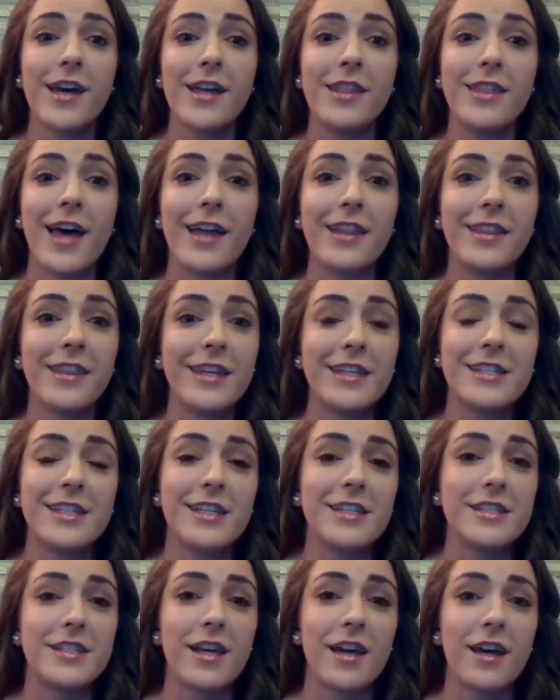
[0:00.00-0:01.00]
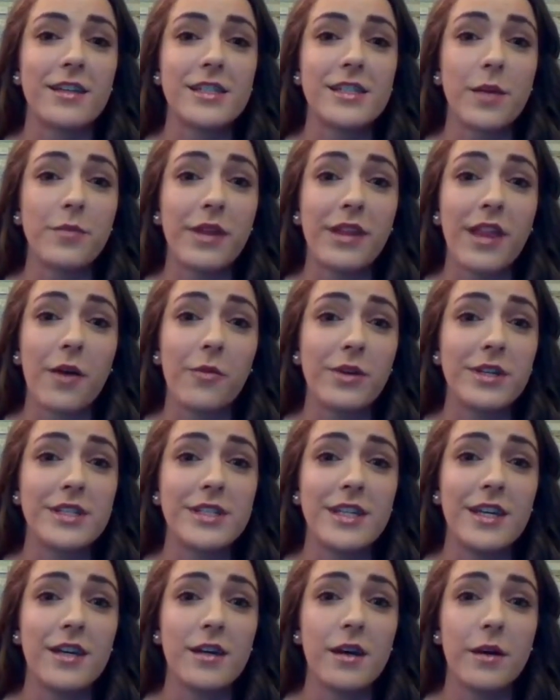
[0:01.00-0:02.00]
that this is uh, something that we
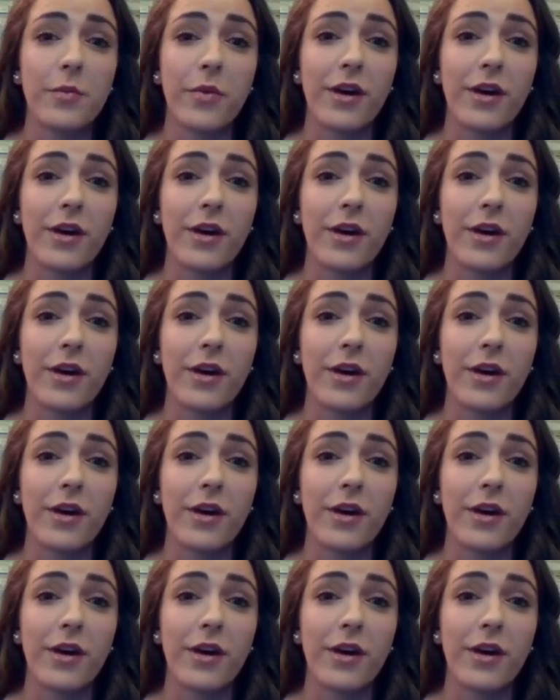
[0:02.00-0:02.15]
see.